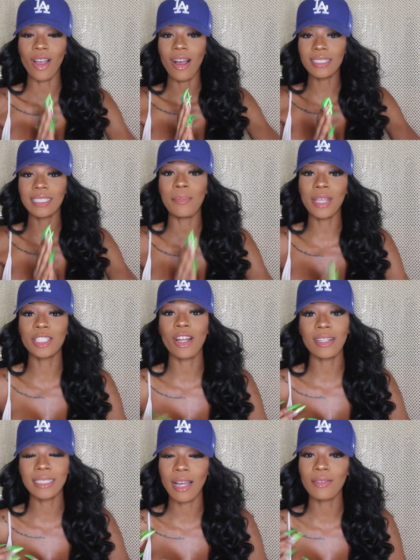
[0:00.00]
Y'all submit
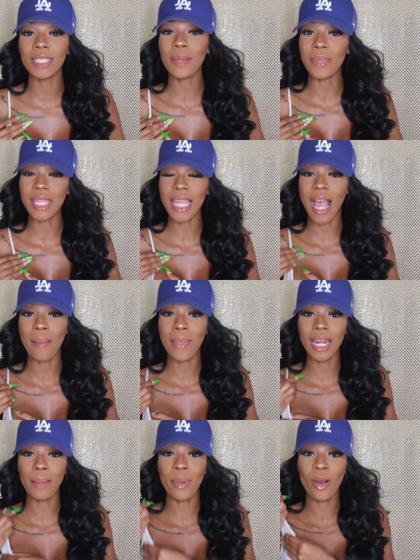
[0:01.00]
yourself to me. I
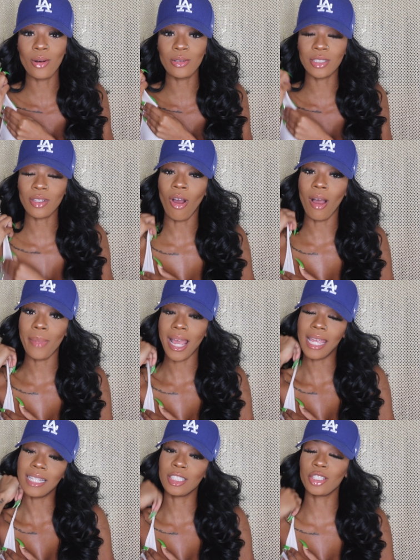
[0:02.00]
made a post on my
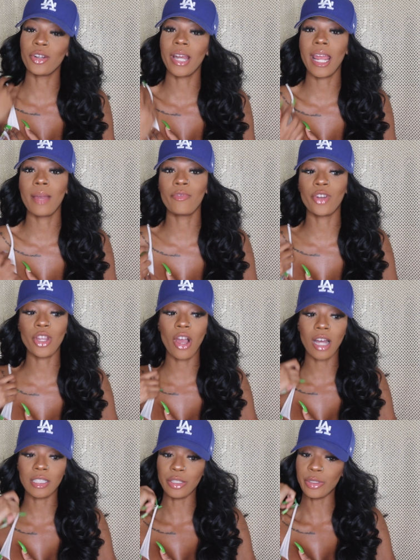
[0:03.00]
Instagram for
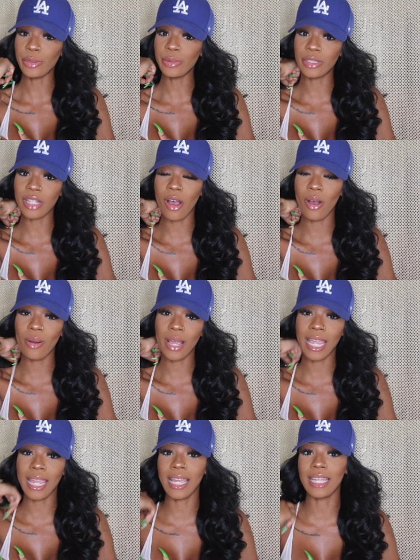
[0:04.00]
y'all to do so
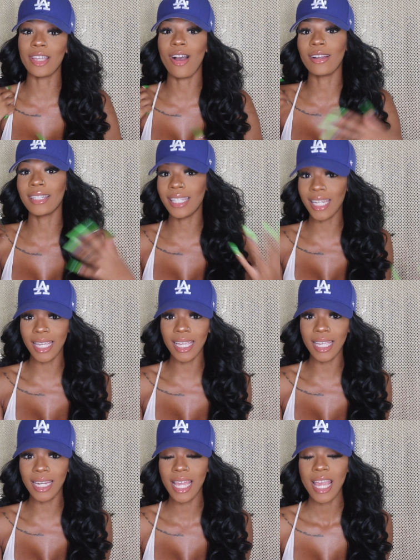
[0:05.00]
and y'all
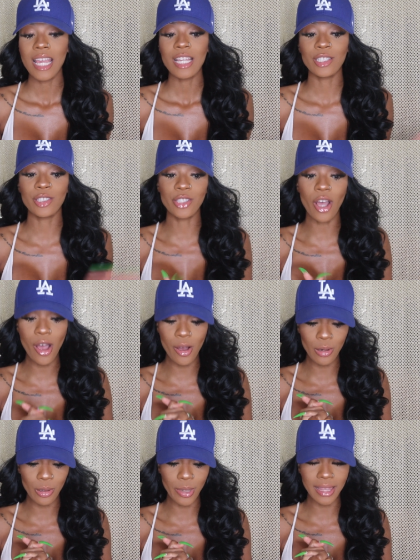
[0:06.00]
did.
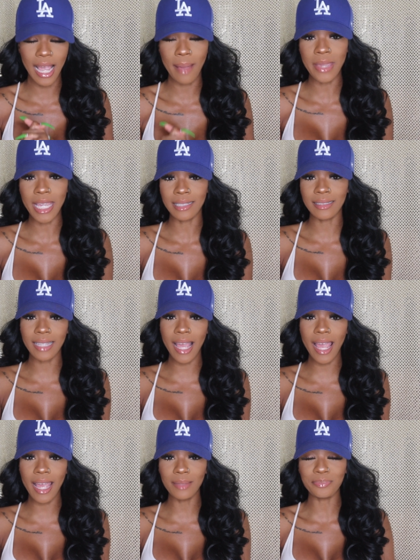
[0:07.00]
So with that being
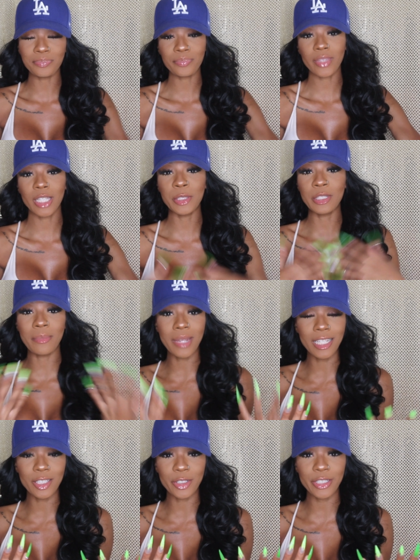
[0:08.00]
said, you
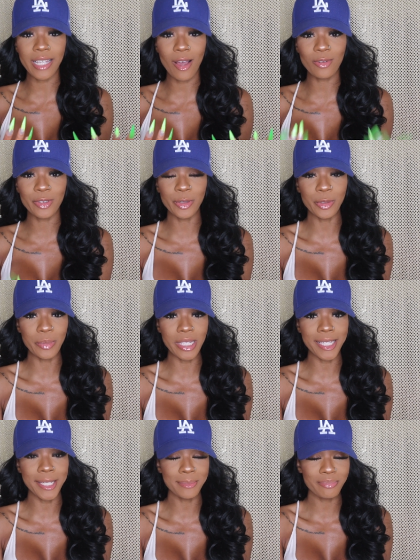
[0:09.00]
submitted yourself to
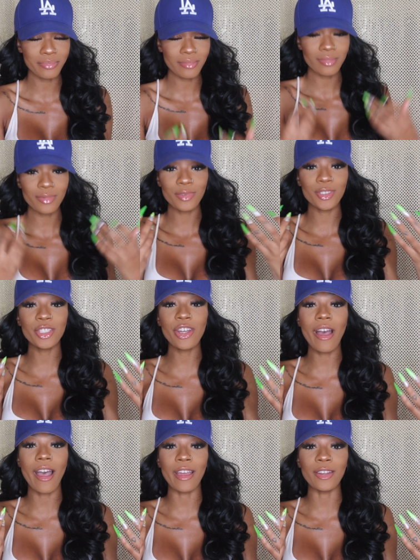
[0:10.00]
be
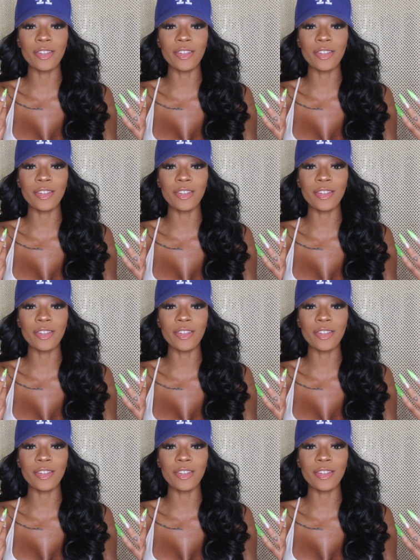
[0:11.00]
judged.